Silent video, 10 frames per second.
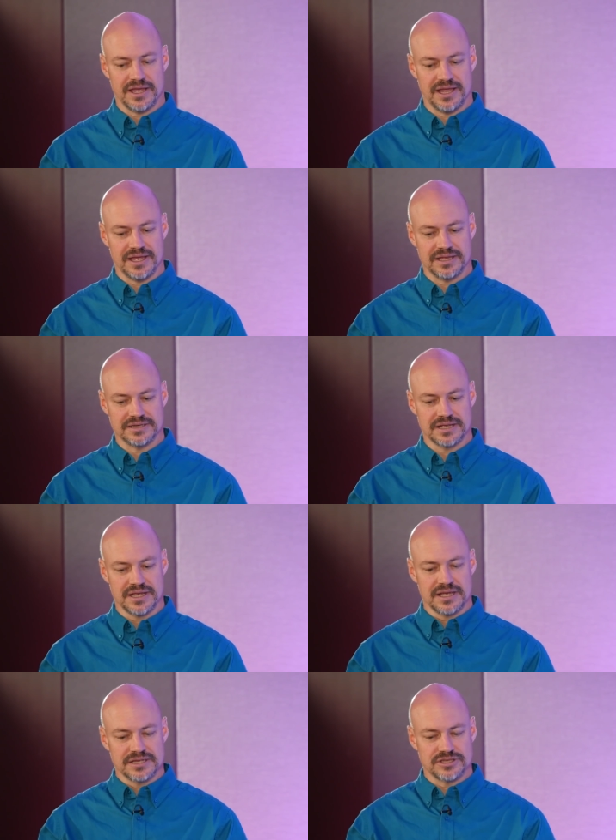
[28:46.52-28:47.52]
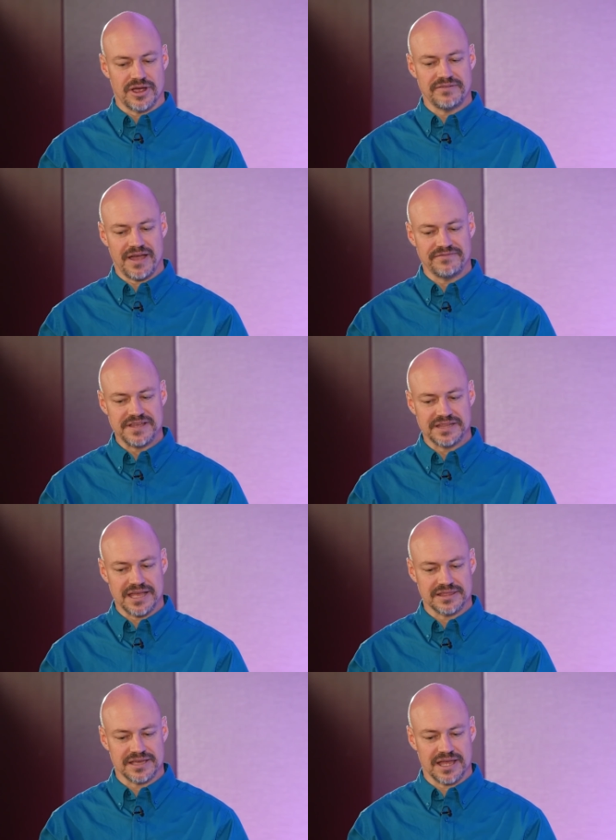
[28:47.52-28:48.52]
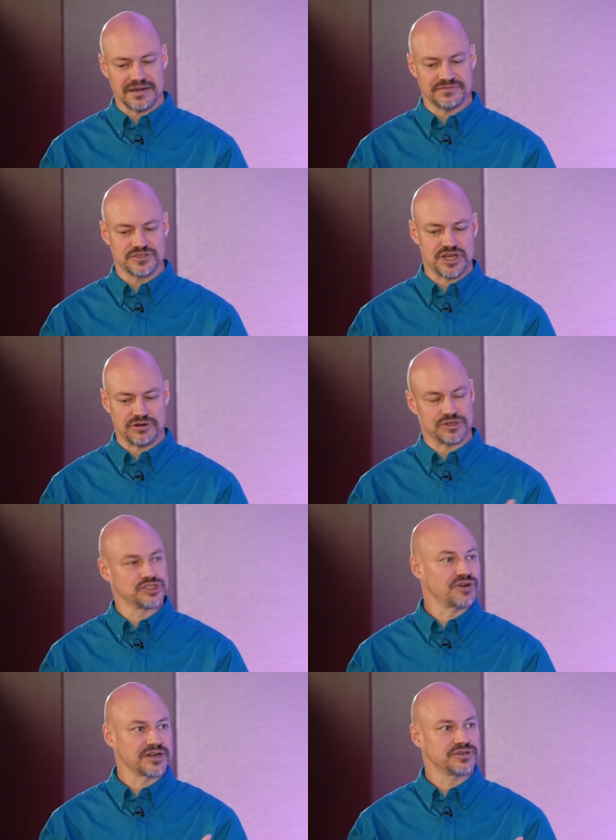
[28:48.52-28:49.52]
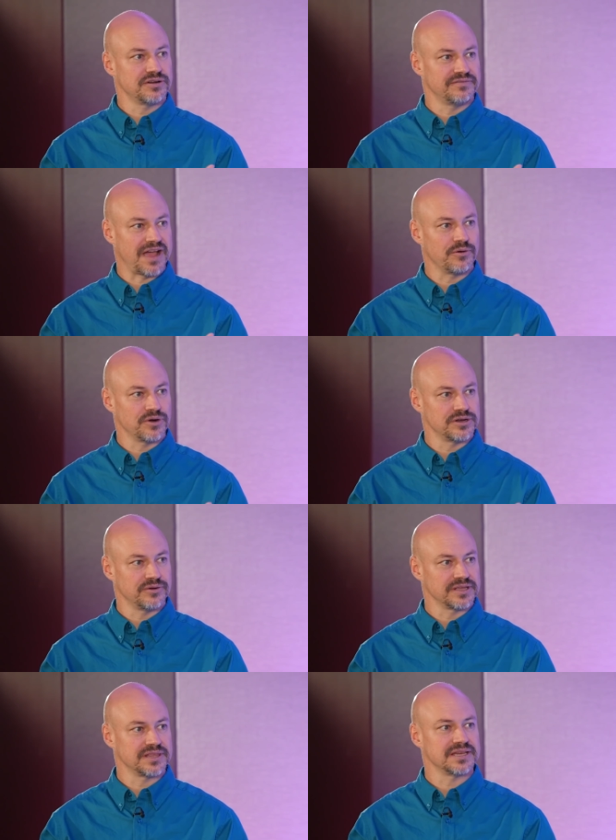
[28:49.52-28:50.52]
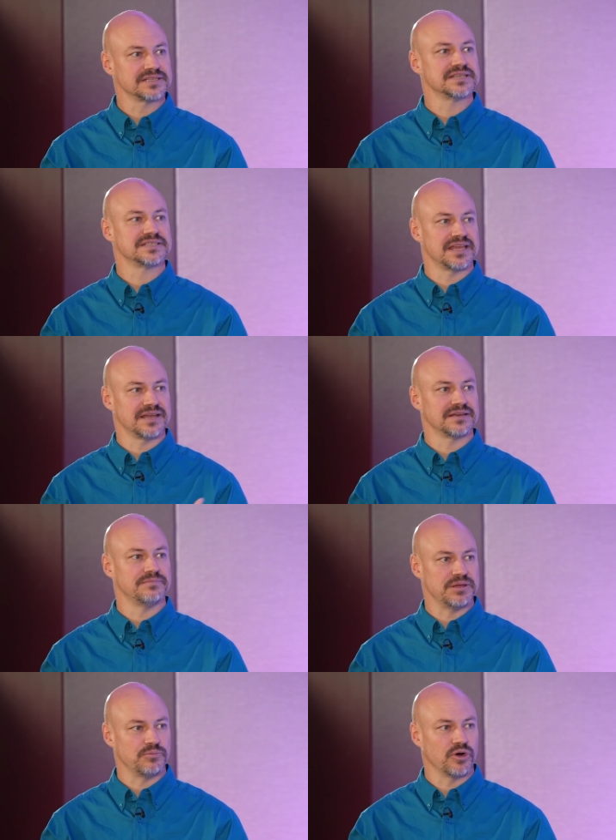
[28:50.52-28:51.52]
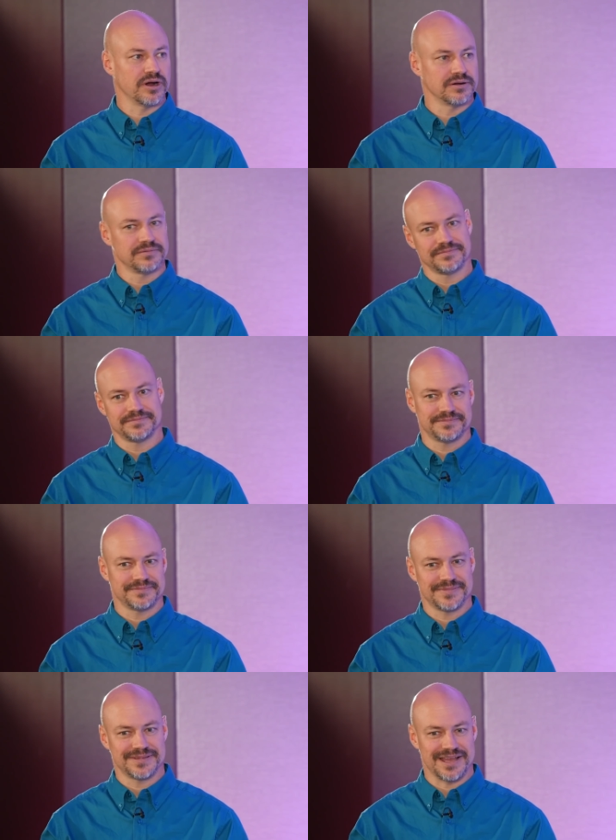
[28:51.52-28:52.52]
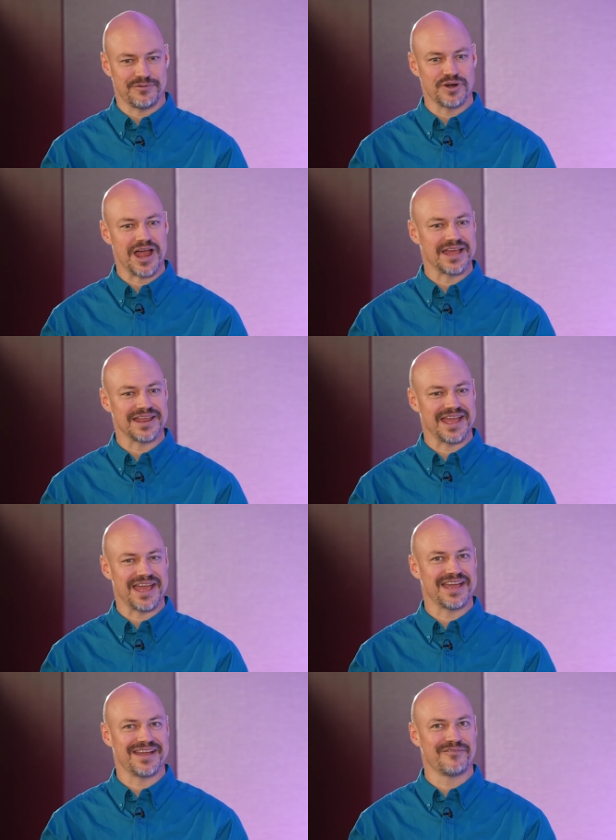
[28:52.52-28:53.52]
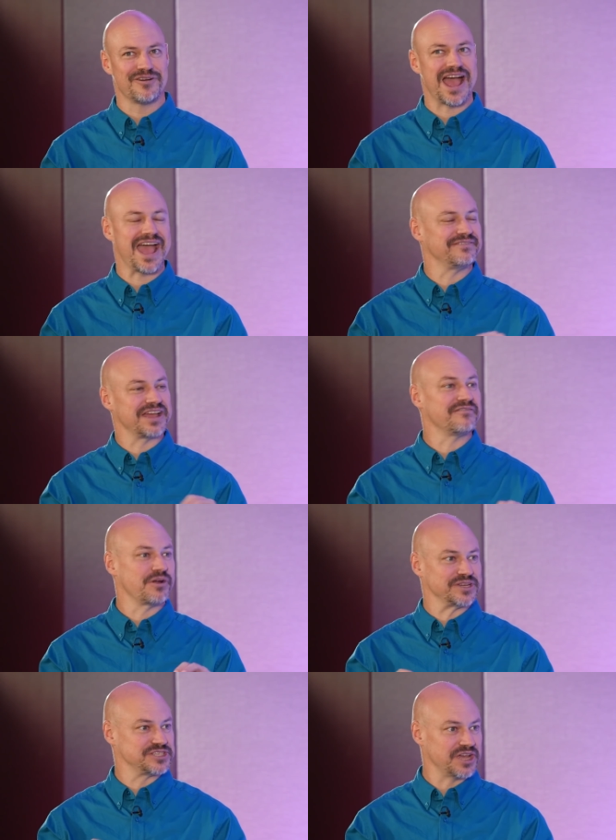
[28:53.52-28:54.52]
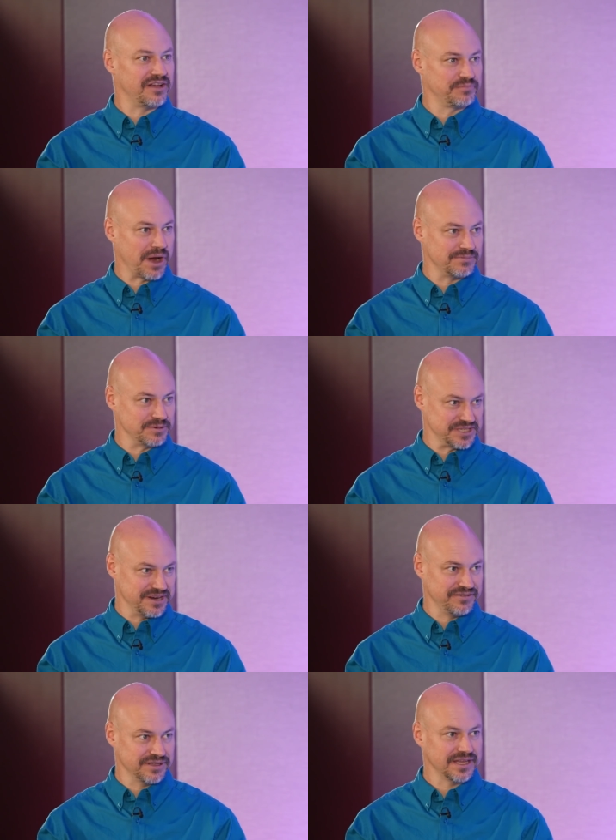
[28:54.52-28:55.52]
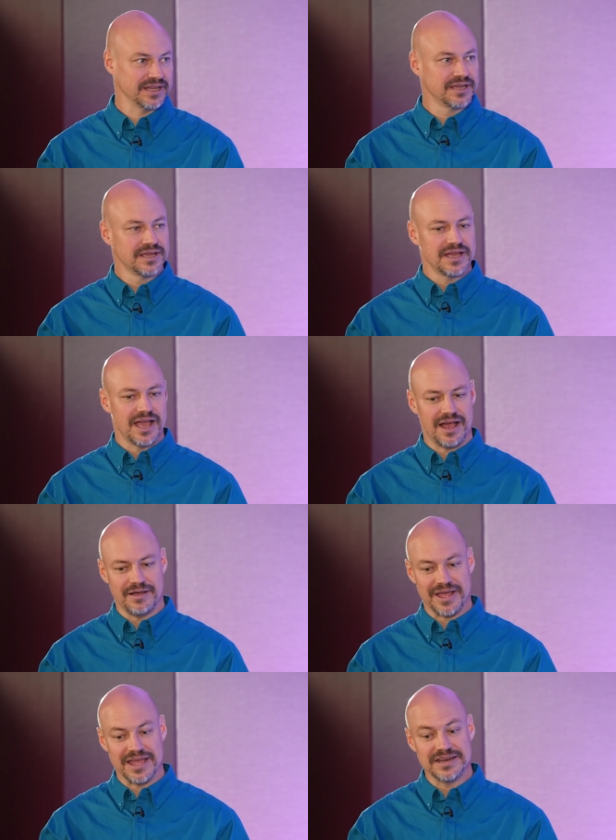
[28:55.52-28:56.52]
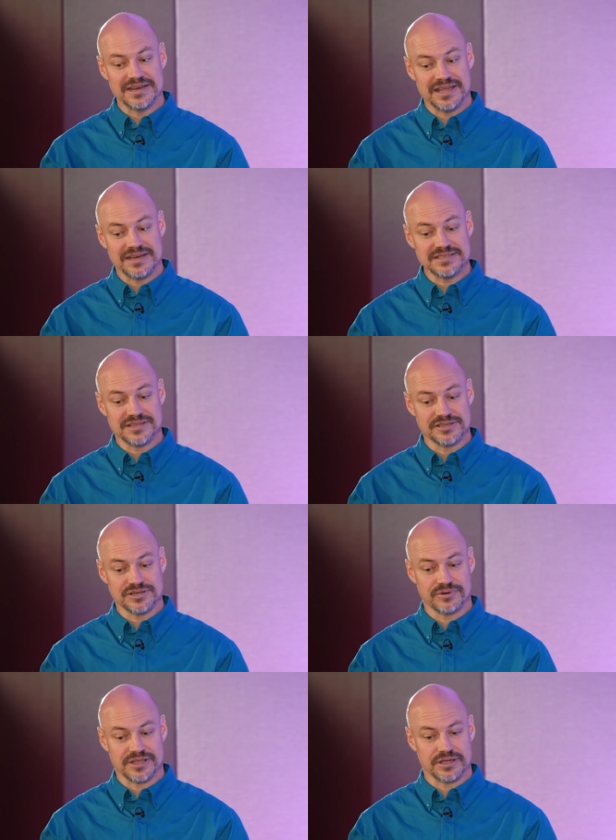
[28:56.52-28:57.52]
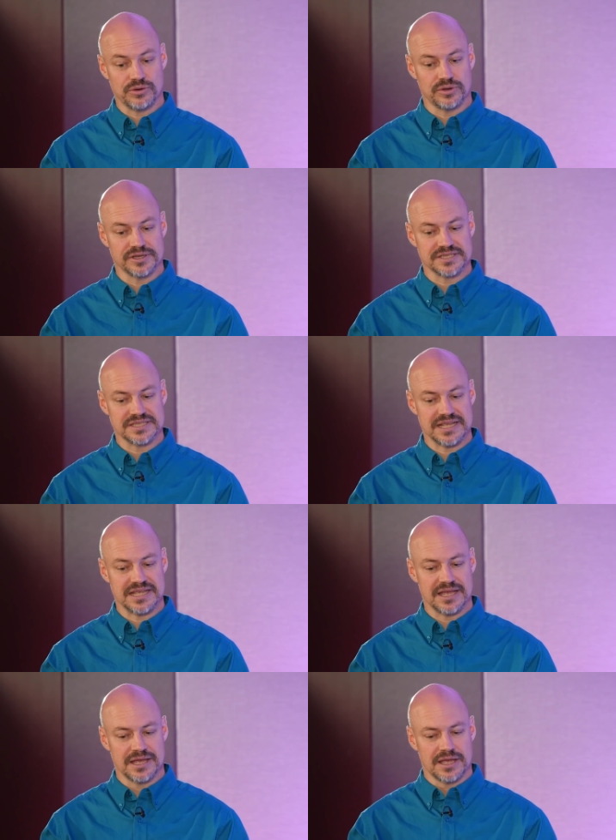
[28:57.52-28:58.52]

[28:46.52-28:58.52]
And so I feel like the kind of general structure of how we're doing things is getting to be more, like we're not having everyone solve problems differently. And it is also really cool to see